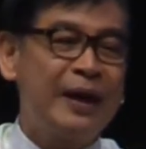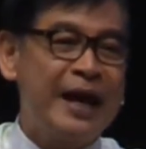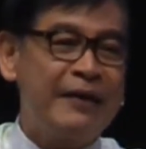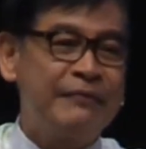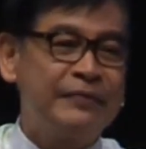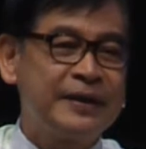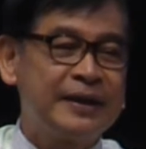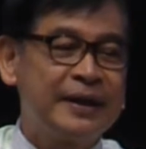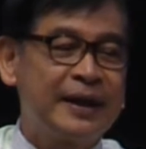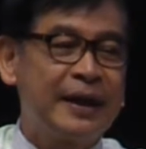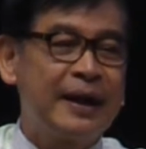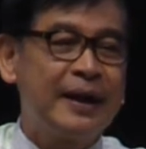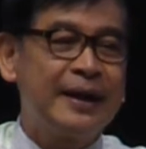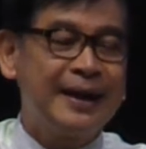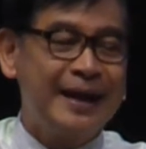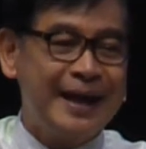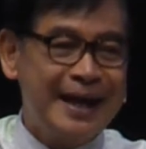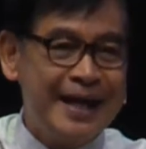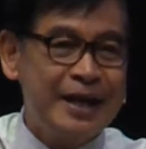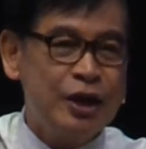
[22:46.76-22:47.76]
have the
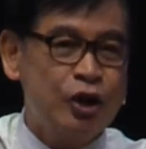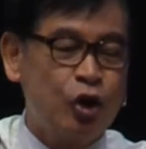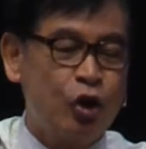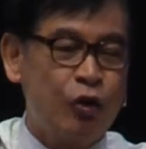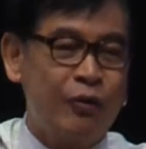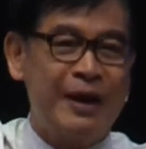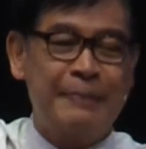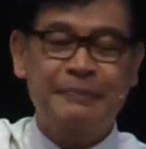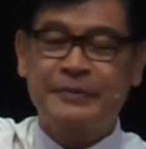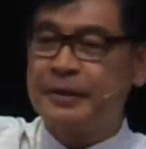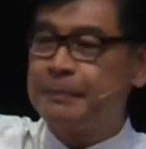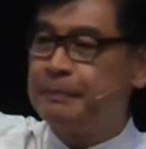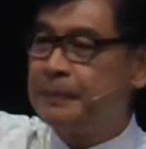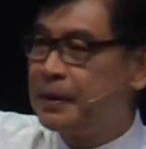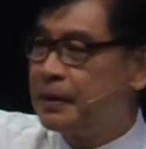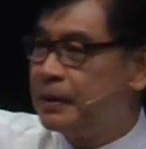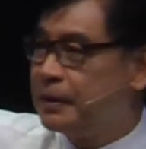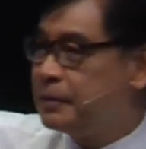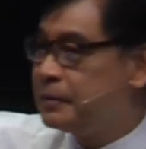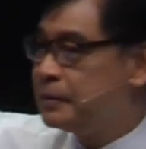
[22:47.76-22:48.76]

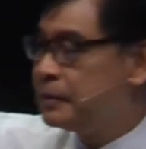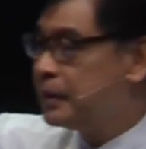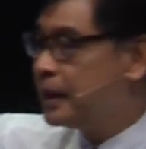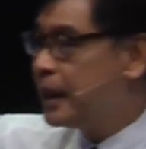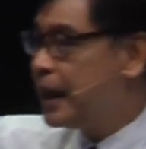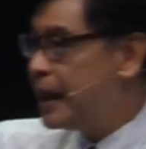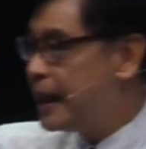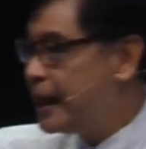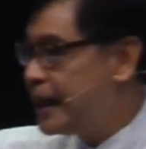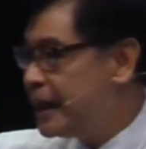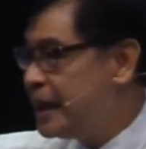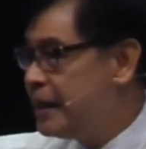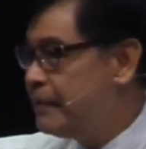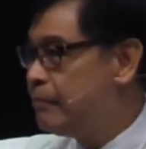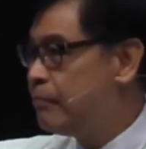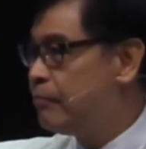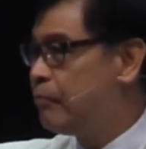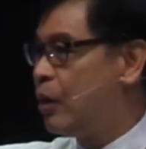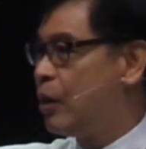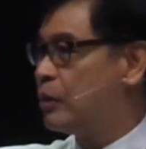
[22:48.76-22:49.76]
incorruptible,
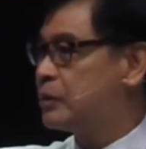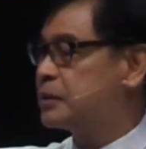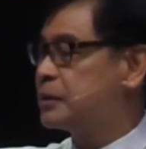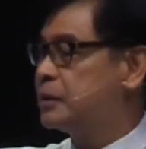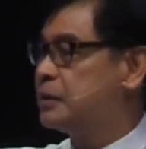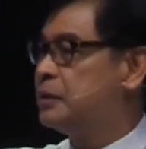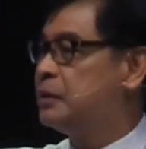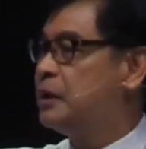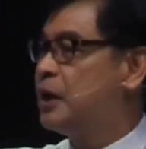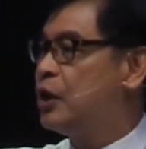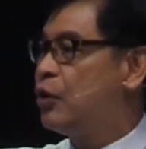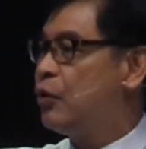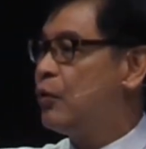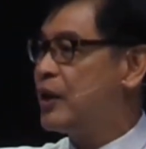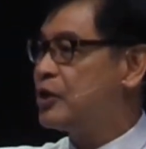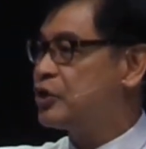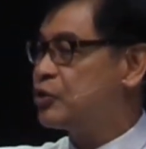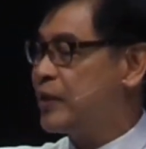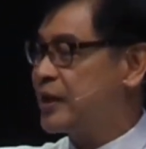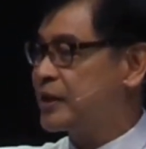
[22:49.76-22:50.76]
immortal,
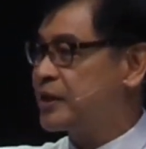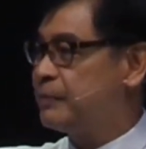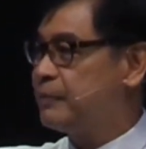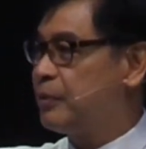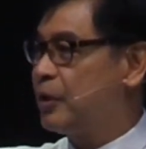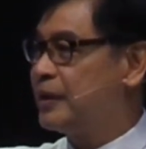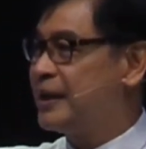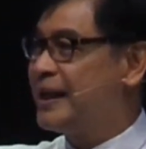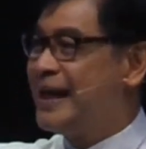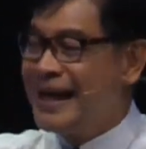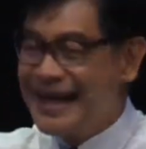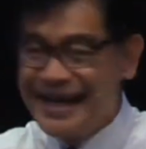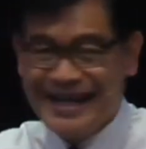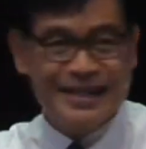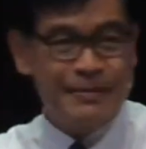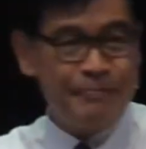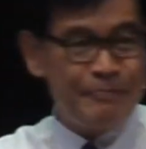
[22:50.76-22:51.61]
resurrected body. In the